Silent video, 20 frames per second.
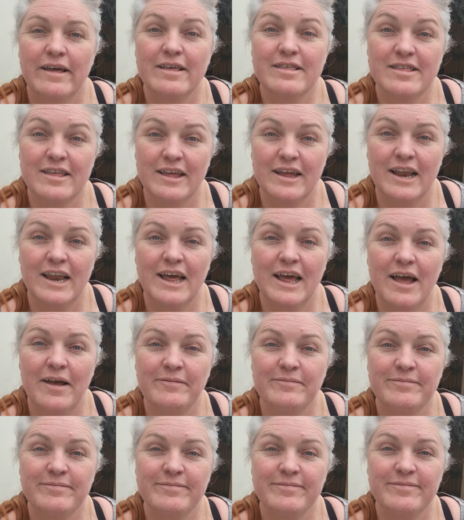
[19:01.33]
I'll see you later.
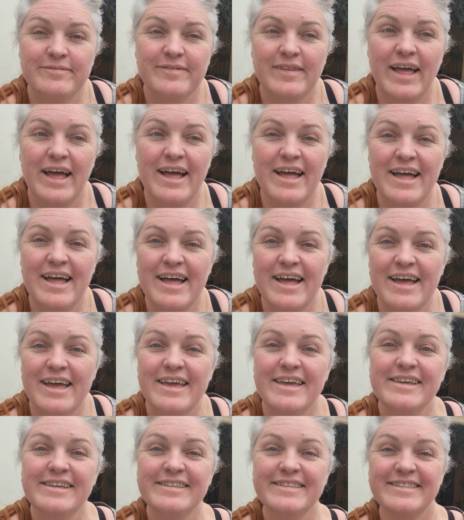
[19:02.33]

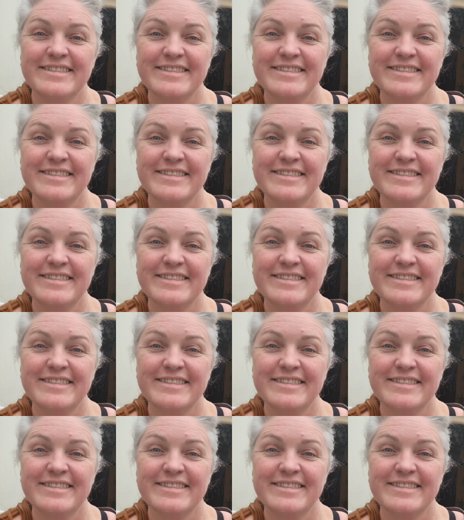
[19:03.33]
Bye.